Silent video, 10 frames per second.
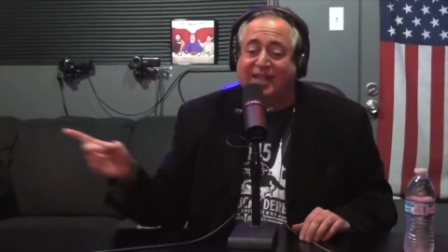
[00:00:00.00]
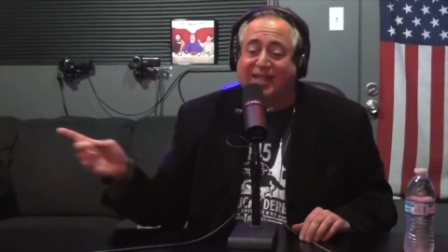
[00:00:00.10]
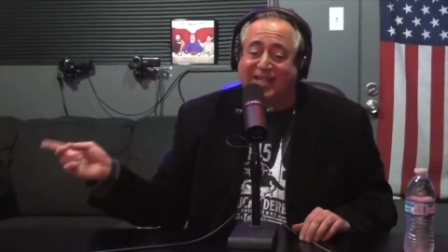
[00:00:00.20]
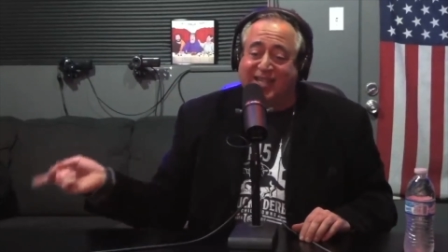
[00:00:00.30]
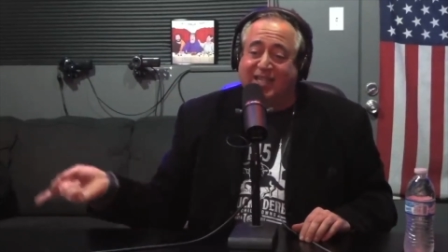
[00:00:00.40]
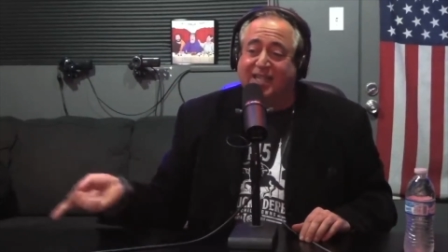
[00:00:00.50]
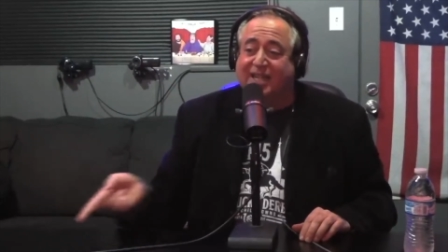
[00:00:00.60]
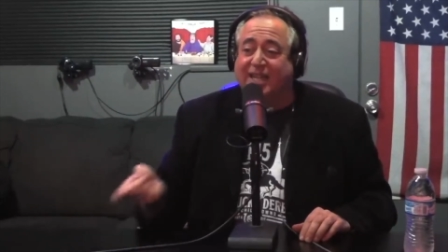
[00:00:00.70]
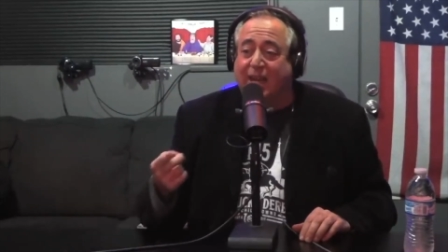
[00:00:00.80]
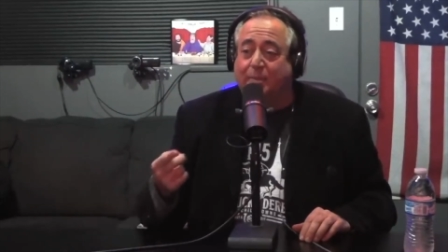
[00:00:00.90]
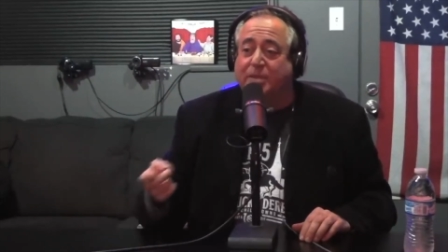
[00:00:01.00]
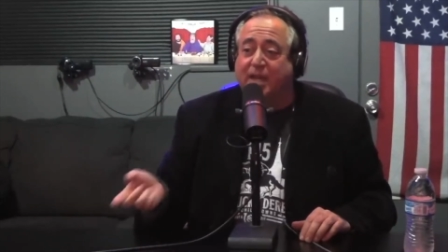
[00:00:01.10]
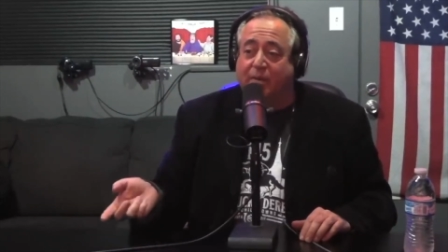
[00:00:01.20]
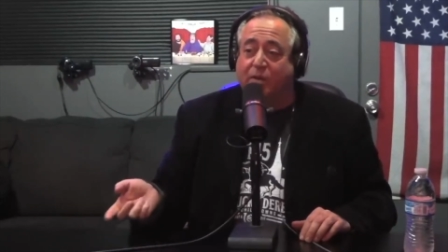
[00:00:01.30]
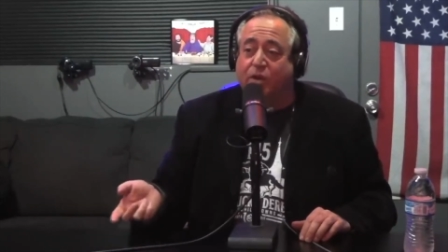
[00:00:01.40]
Listen to the tapes
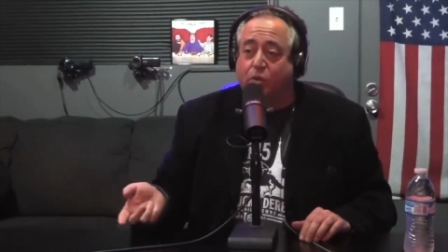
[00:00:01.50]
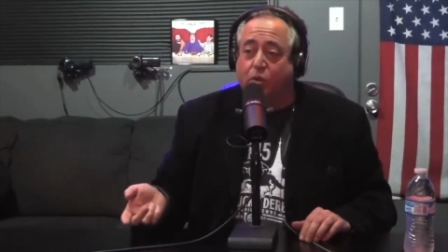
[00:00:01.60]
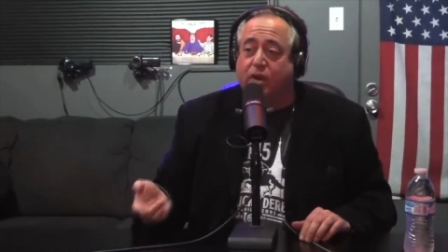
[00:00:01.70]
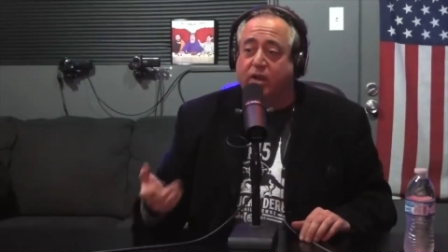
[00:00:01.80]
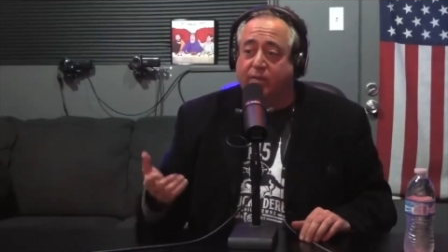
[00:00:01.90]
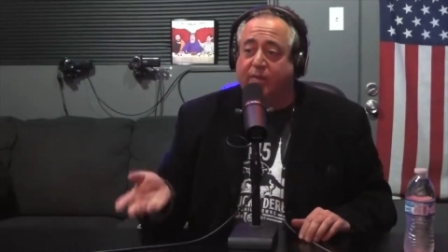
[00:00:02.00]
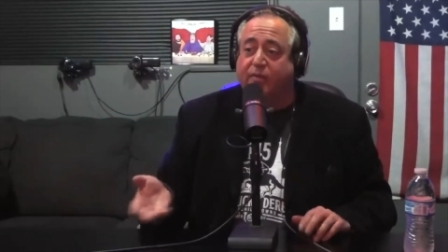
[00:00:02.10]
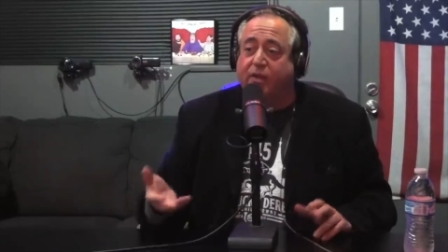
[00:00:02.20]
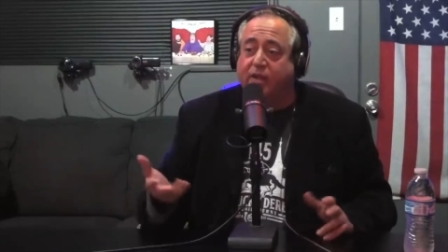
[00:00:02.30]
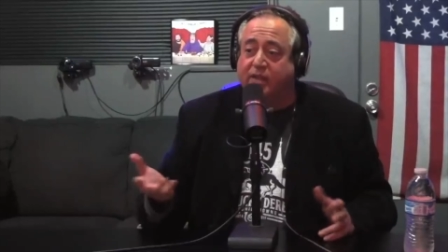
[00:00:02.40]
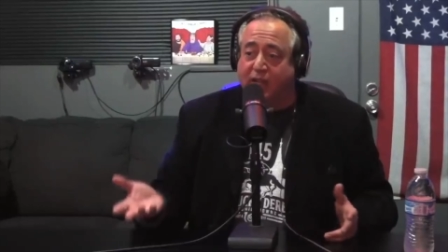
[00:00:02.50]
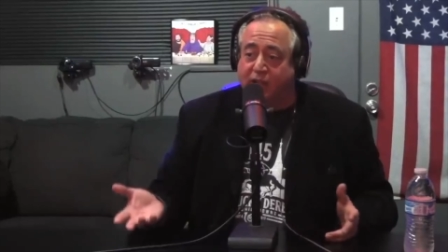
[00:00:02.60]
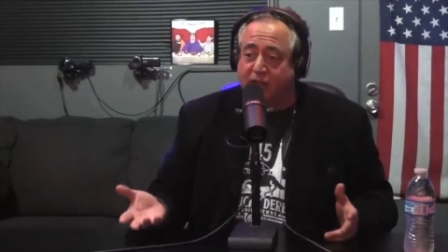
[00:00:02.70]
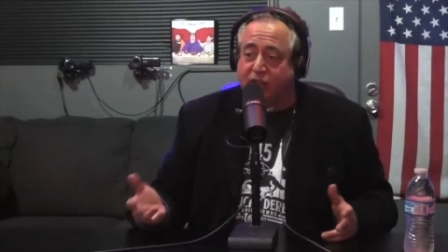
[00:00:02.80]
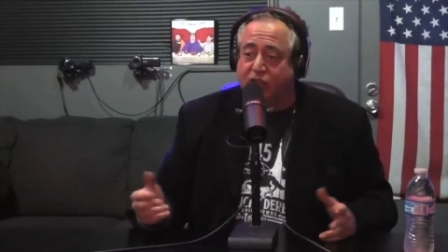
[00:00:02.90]
that I recorded of my father
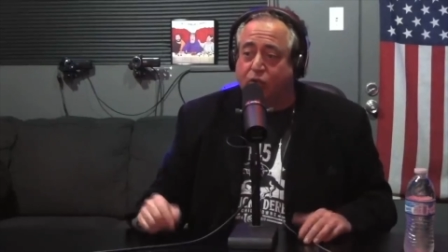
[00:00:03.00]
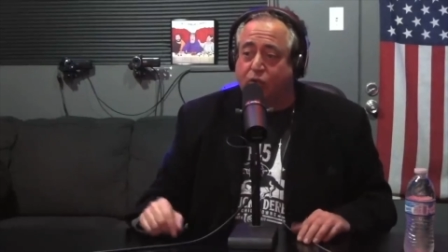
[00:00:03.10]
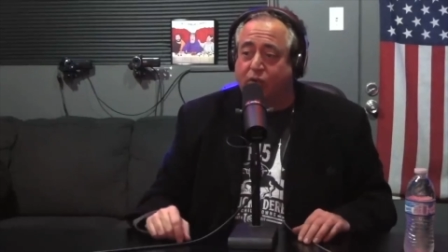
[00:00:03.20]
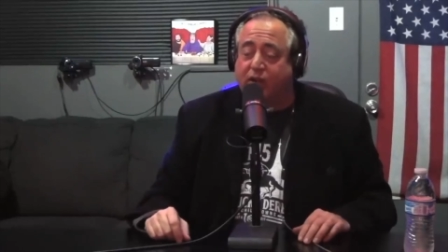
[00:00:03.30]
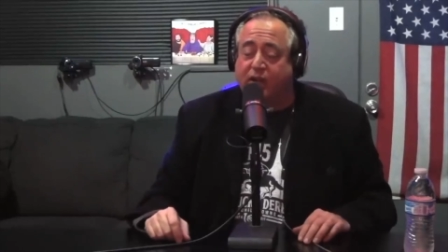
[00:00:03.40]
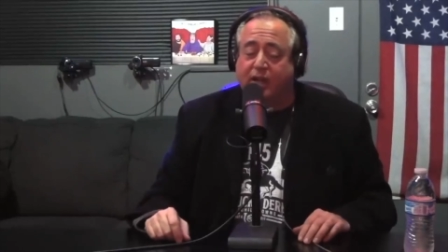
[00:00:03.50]
telling the story.